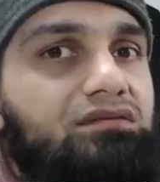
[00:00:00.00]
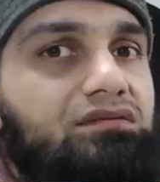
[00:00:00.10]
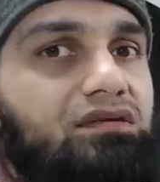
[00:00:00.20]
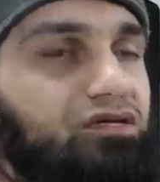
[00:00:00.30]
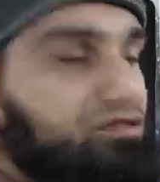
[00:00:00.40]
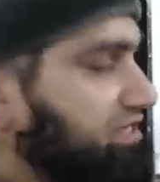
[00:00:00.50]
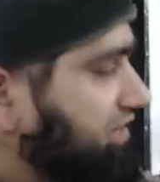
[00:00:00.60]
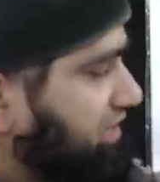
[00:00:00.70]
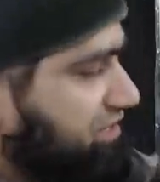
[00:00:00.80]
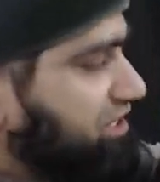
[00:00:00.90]
You see,
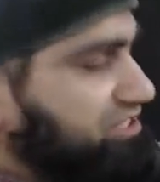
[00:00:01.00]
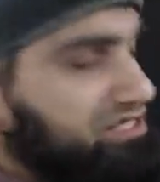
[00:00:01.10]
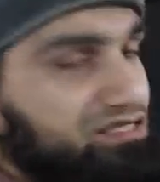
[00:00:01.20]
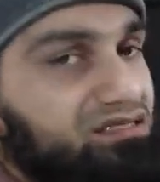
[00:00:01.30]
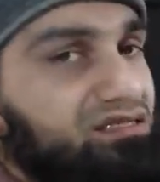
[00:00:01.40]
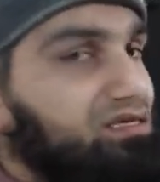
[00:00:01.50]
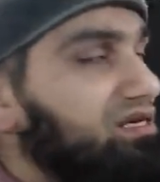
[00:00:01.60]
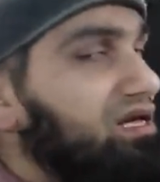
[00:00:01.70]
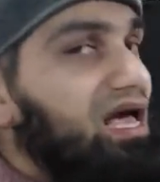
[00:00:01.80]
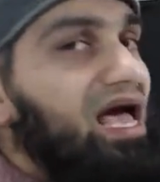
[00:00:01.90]
it touches.
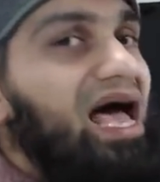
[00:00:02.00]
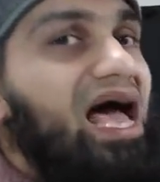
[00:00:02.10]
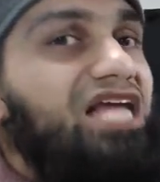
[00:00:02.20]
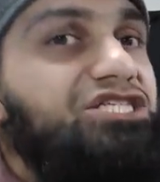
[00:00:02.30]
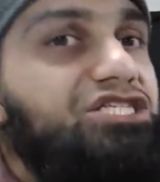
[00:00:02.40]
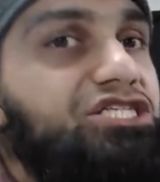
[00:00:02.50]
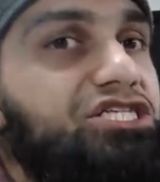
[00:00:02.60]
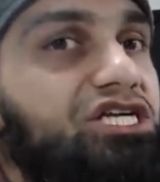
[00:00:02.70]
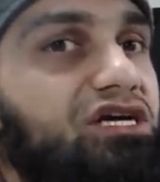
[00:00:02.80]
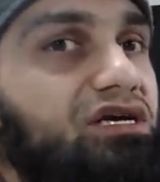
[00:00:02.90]

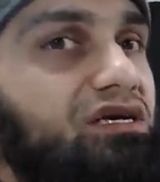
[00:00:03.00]
Aj.